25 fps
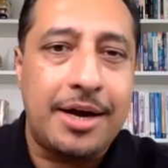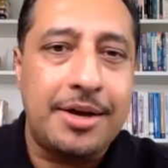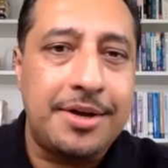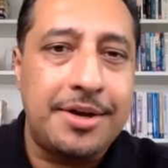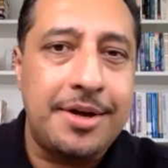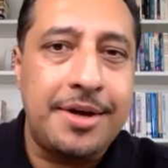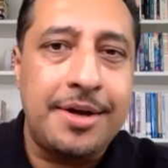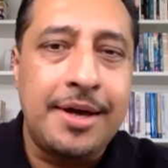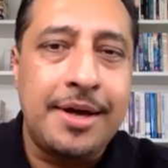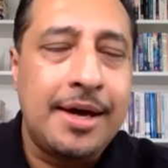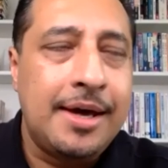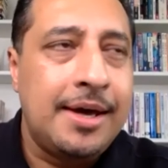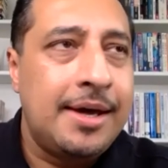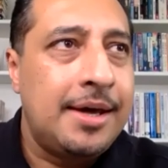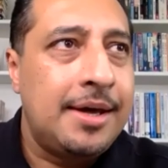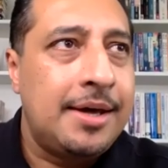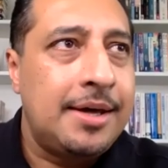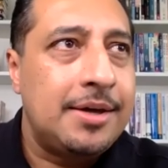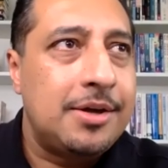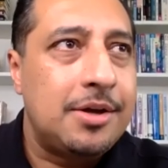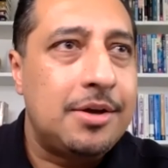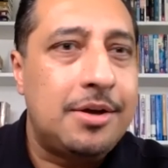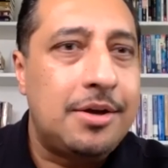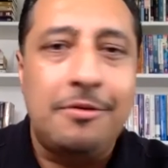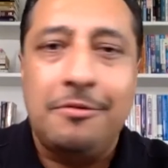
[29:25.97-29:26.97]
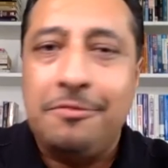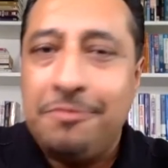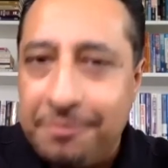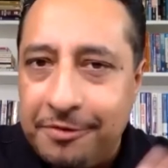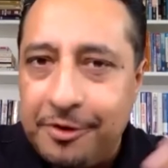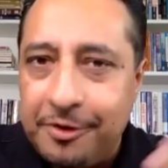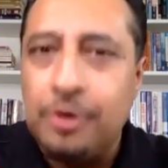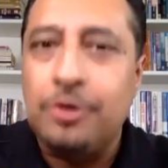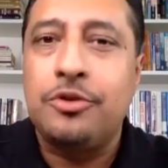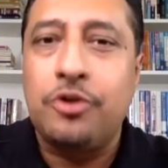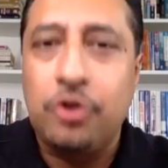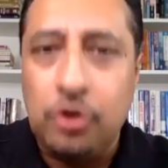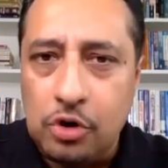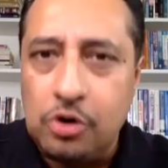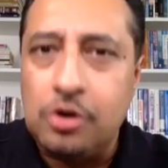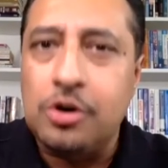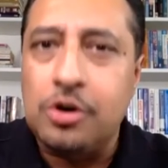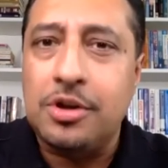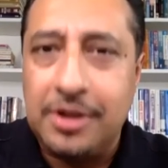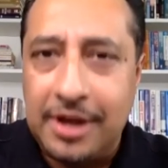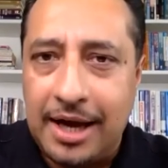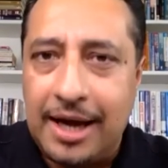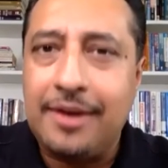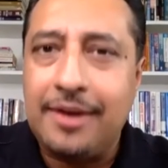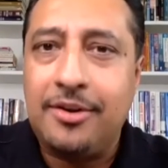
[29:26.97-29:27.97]
and you didn't feel too
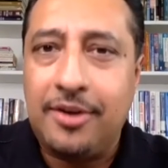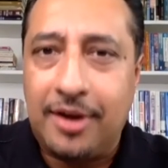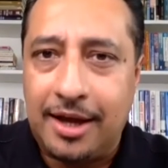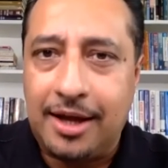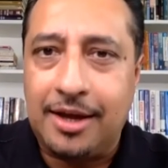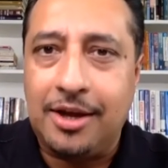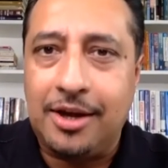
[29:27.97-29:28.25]
good that day.